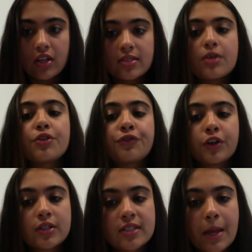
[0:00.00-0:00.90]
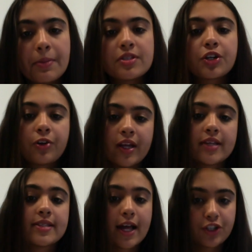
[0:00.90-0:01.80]
So the first step is to create a
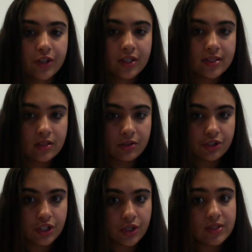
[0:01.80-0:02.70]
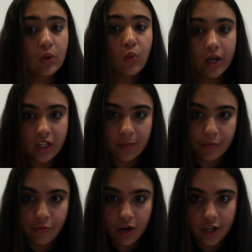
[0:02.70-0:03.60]
saturated solution using 1 cup
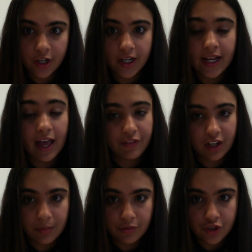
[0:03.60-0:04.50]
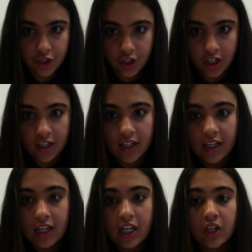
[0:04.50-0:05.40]
of water and half a cup of sugar.
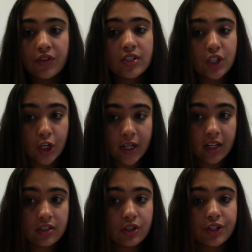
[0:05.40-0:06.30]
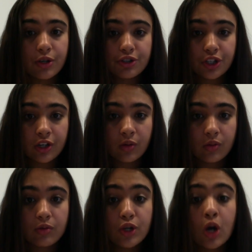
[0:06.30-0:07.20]
You have to stir it until
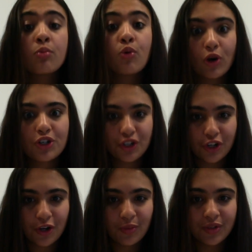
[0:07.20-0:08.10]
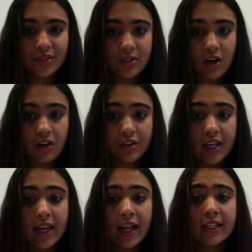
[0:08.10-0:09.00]
no more sugar will dissolve,
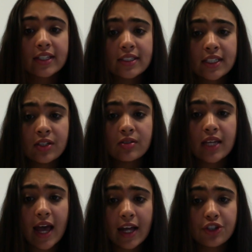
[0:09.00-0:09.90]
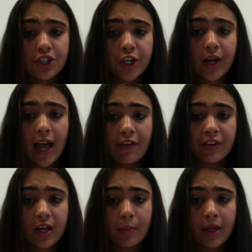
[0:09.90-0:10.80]
and continue to add sugar half a
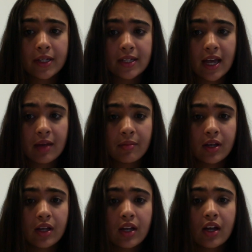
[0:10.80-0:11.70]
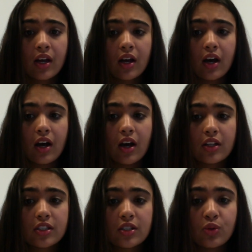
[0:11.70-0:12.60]
cup at a time
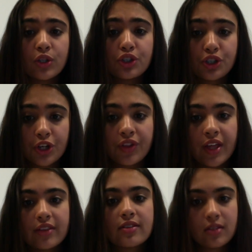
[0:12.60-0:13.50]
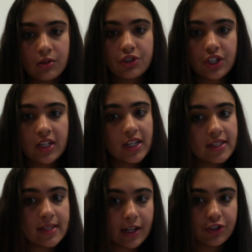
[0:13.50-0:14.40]
to ensure that the solution is
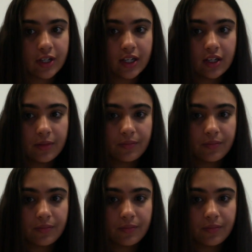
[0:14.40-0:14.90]
saturated.